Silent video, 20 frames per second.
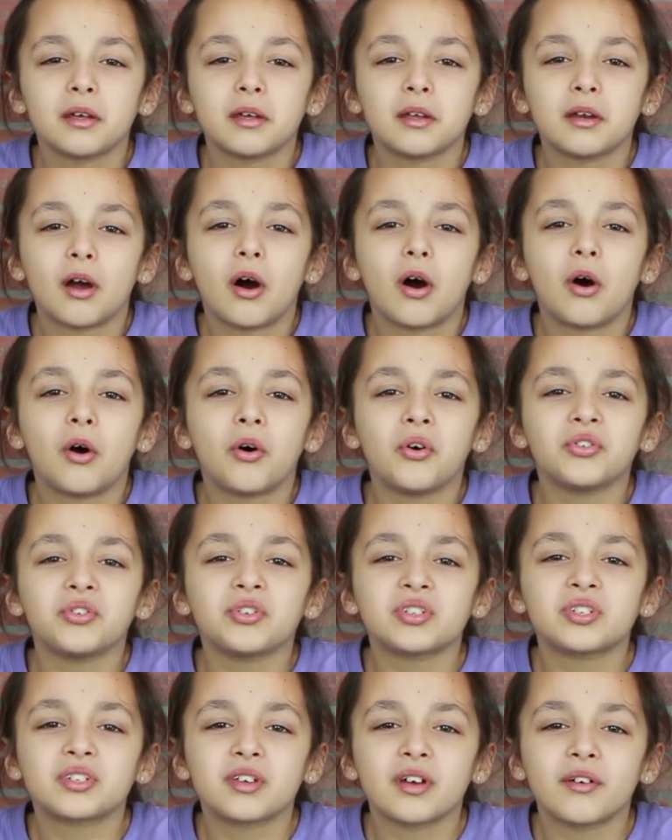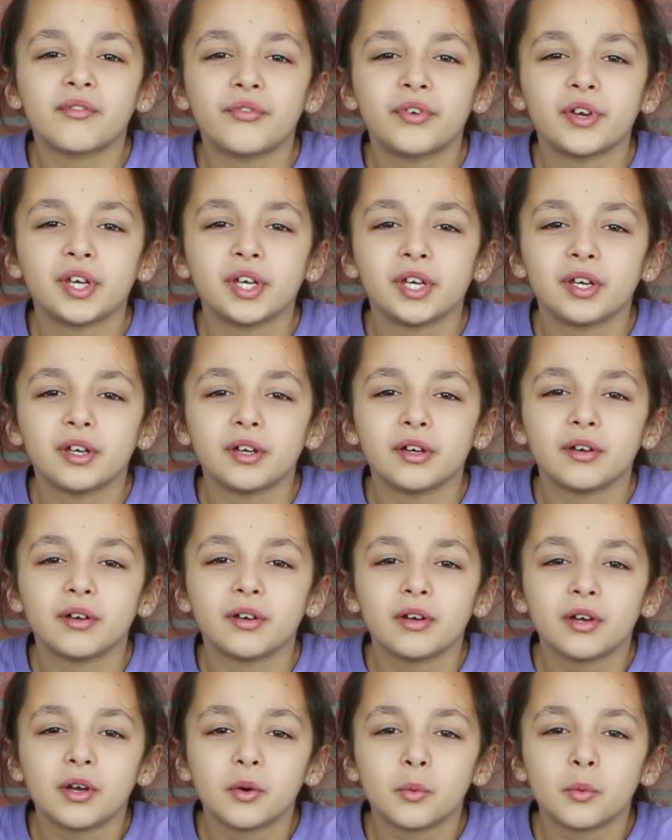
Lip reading: in all the stuff he